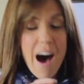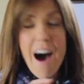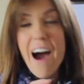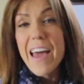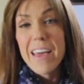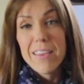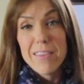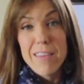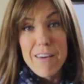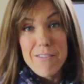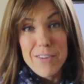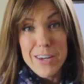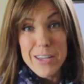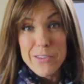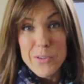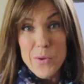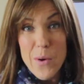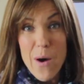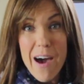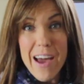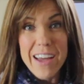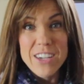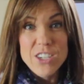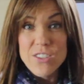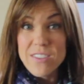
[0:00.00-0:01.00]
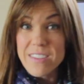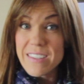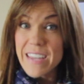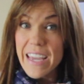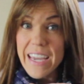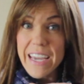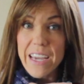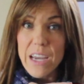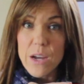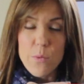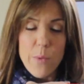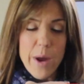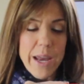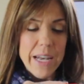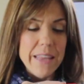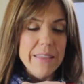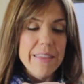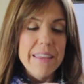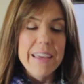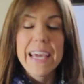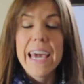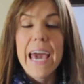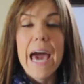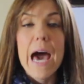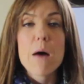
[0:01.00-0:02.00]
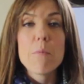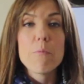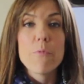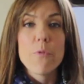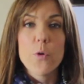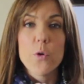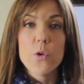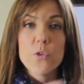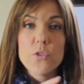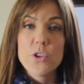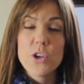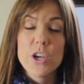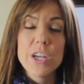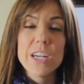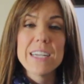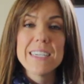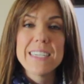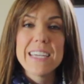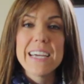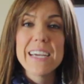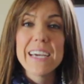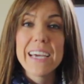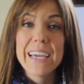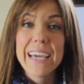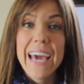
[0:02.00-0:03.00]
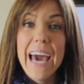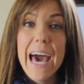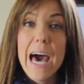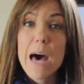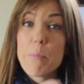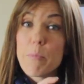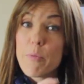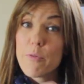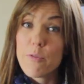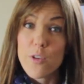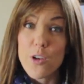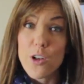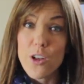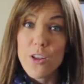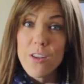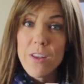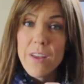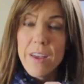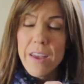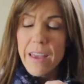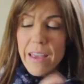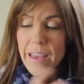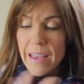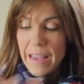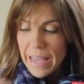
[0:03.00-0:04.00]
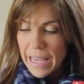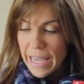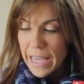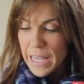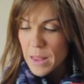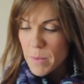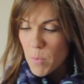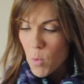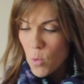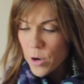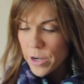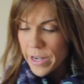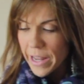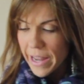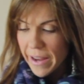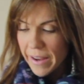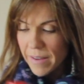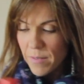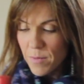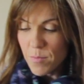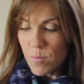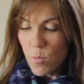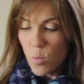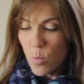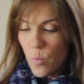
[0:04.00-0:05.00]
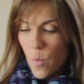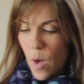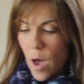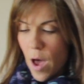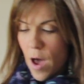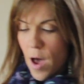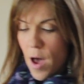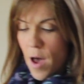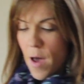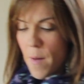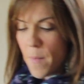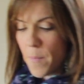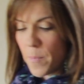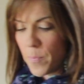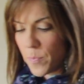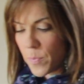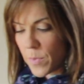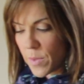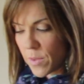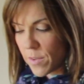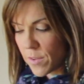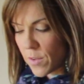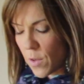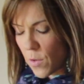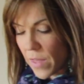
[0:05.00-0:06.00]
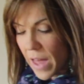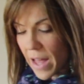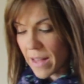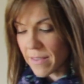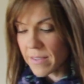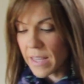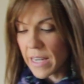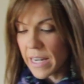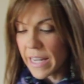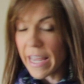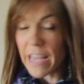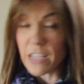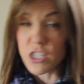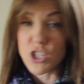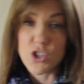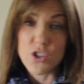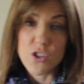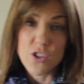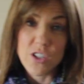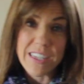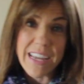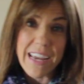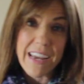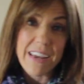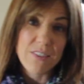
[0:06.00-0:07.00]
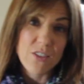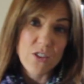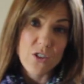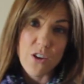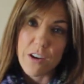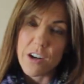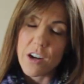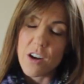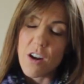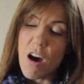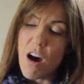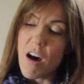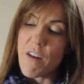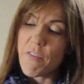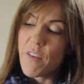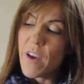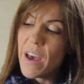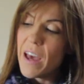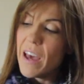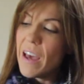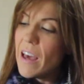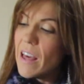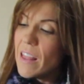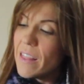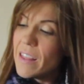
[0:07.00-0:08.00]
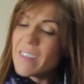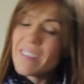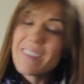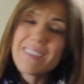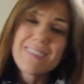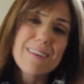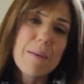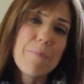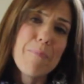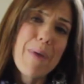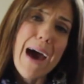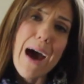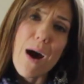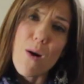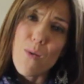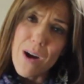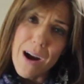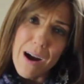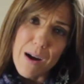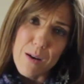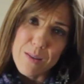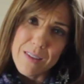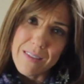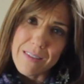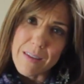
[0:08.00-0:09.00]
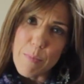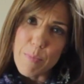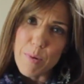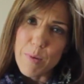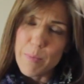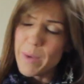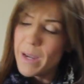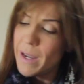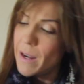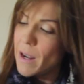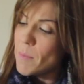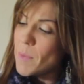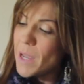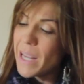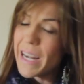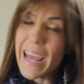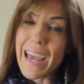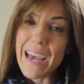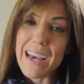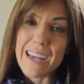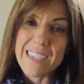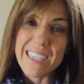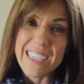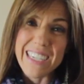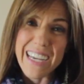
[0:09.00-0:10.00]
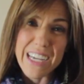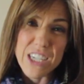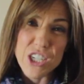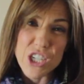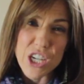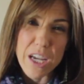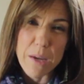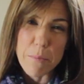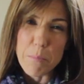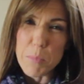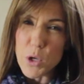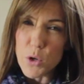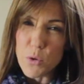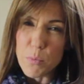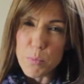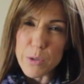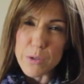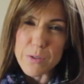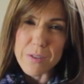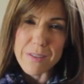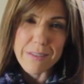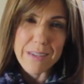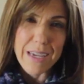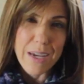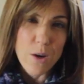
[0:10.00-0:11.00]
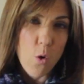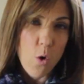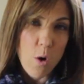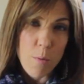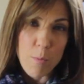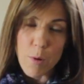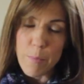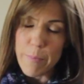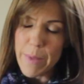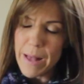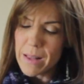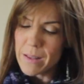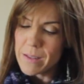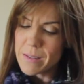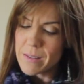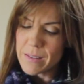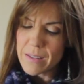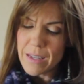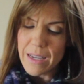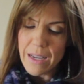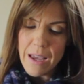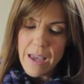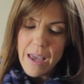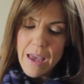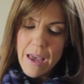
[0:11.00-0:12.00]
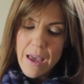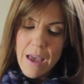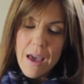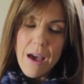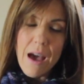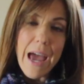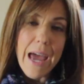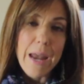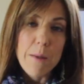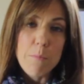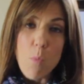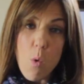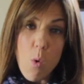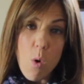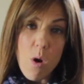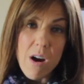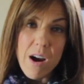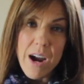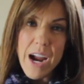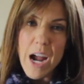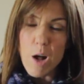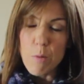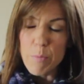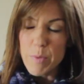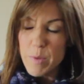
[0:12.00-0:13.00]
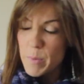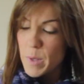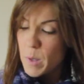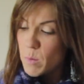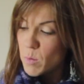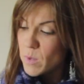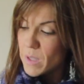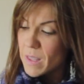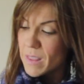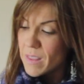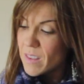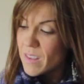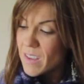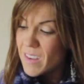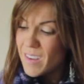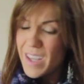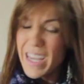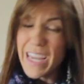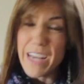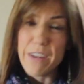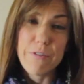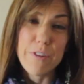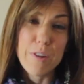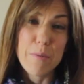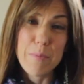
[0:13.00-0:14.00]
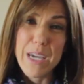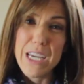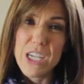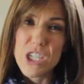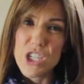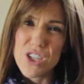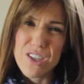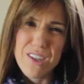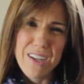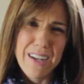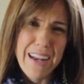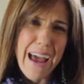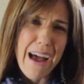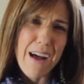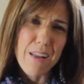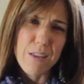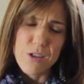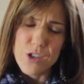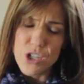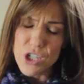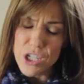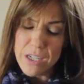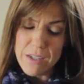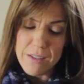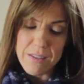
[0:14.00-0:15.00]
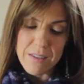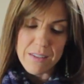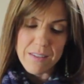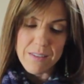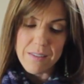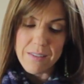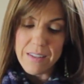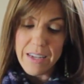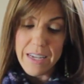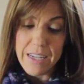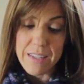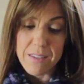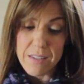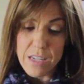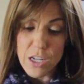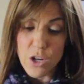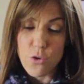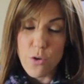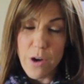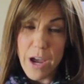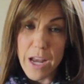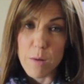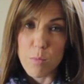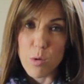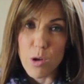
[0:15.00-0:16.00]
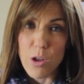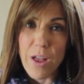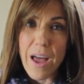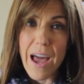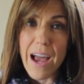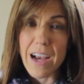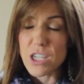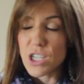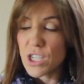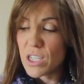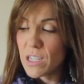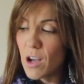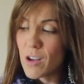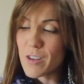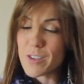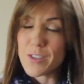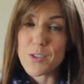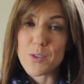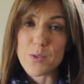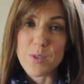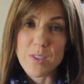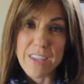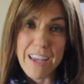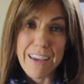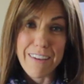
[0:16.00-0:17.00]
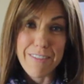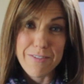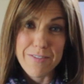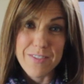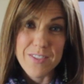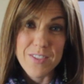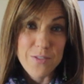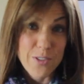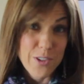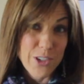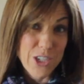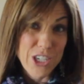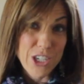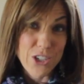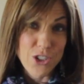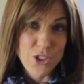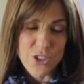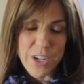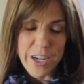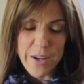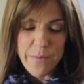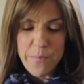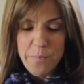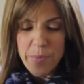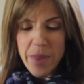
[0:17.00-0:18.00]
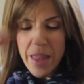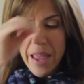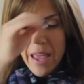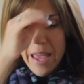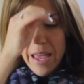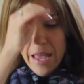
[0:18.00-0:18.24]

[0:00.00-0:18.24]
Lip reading: I love it. So I just take it right in the capful. So you're going to take a capful in the morning. So that's going to get your day started off. This is a powerhouse supplement. I mean, anti-aging, immune boosting, hormone balancing, and more. Helps people with inflammation and allergies. It's incredible. Actually, also safe for children.